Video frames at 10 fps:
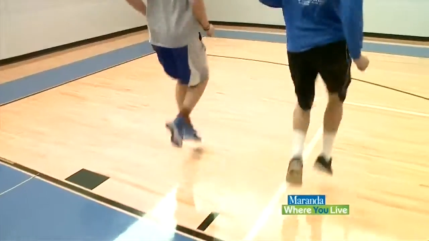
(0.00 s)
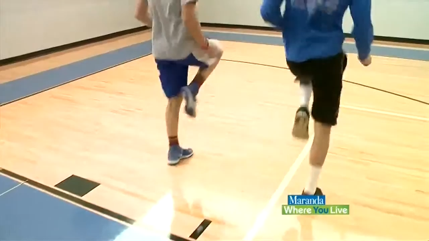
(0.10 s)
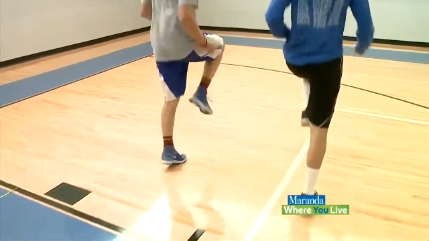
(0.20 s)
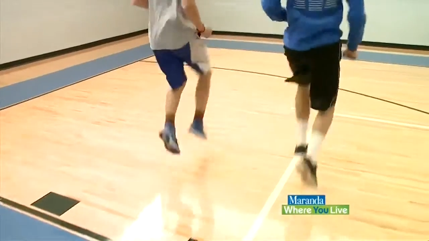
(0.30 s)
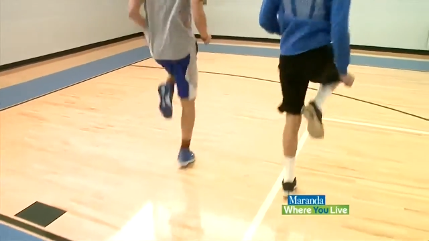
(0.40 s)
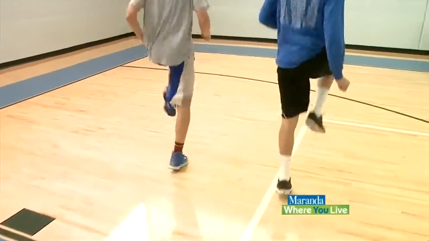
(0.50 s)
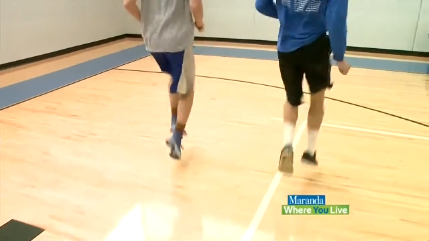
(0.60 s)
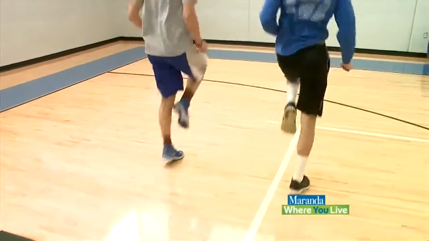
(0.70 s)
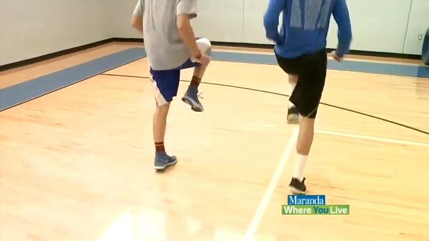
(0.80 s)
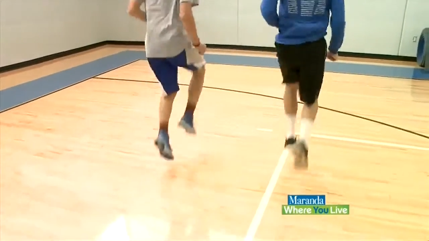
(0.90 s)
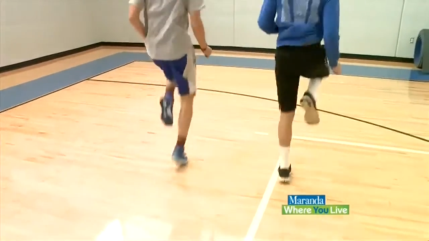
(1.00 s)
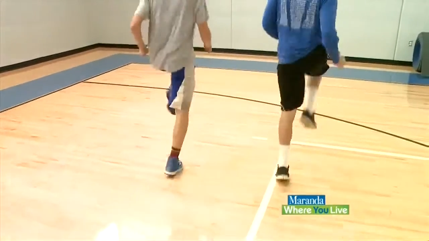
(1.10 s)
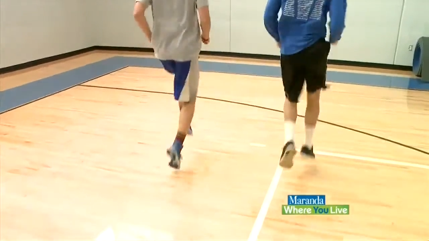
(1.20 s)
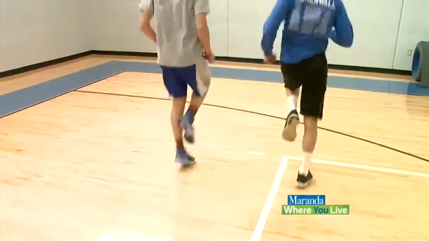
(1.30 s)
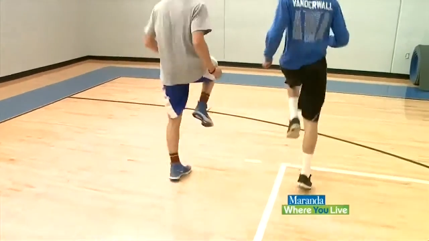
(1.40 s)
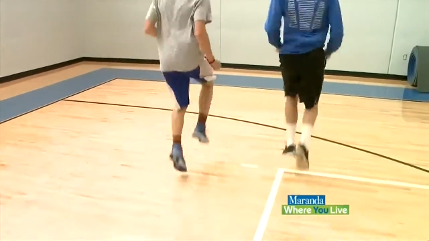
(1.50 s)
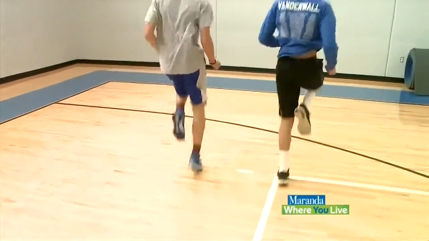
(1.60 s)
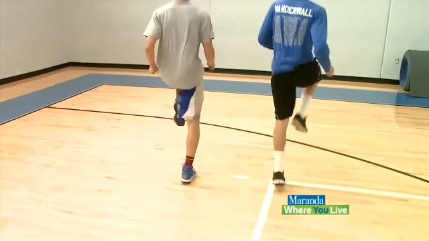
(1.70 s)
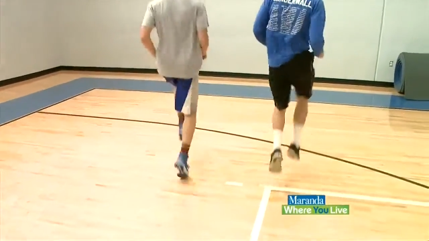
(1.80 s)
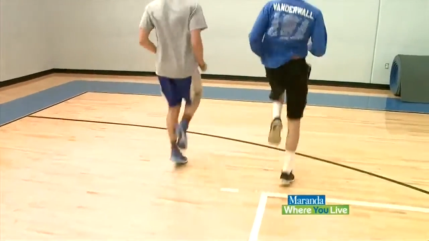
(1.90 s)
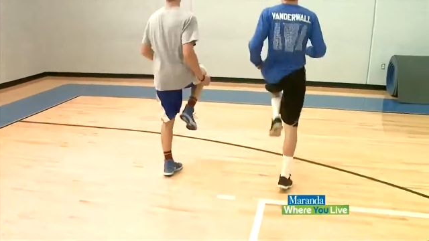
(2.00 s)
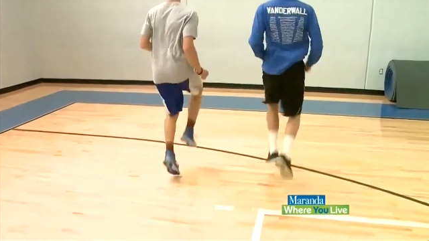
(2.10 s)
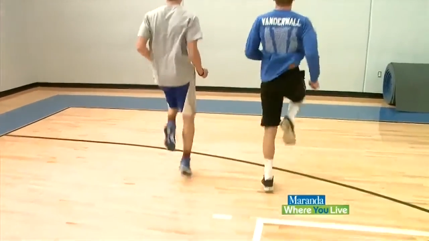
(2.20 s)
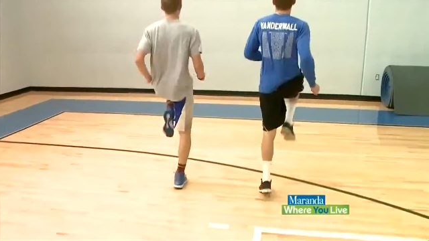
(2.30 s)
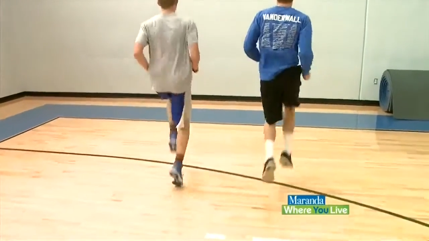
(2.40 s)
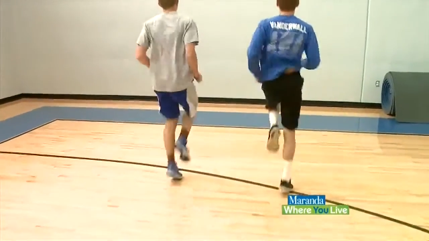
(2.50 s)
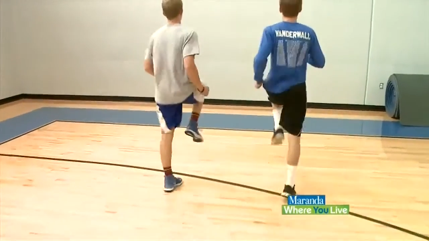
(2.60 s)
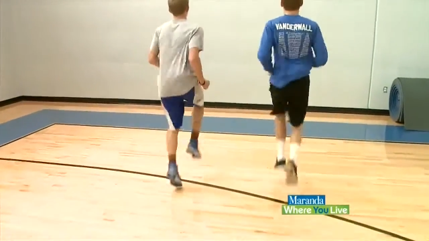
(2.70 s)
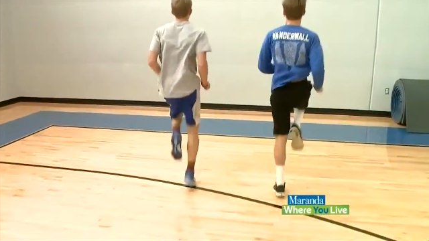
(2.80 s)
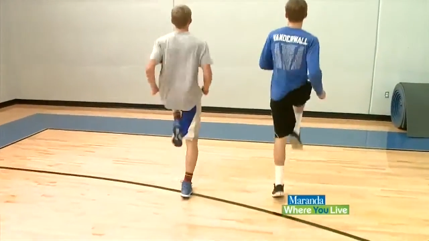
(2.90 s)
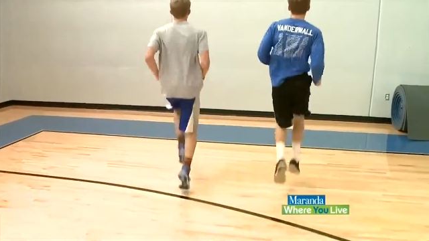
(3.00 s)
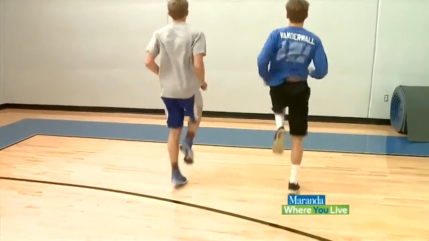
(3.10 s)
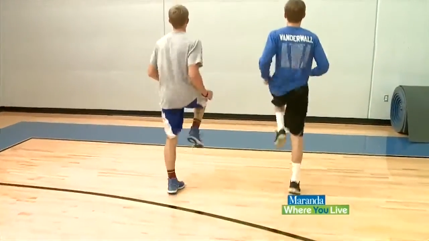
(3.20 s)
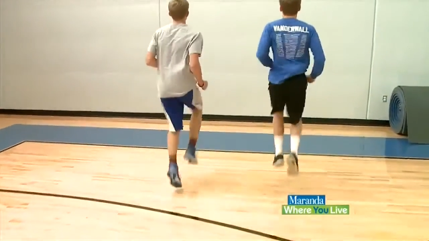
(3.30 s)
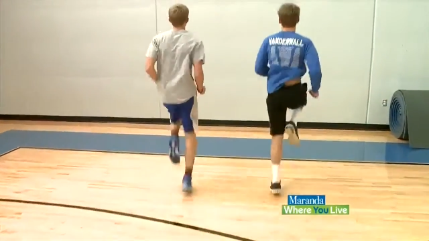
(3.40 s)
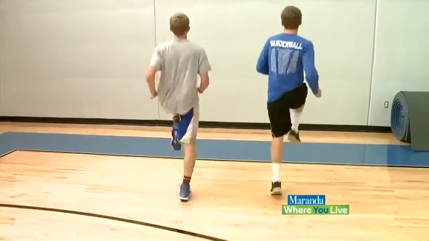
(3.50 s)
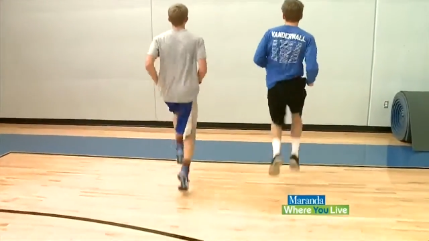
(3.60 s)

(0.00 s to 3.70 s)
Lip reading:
Nobody's mouth can be seen.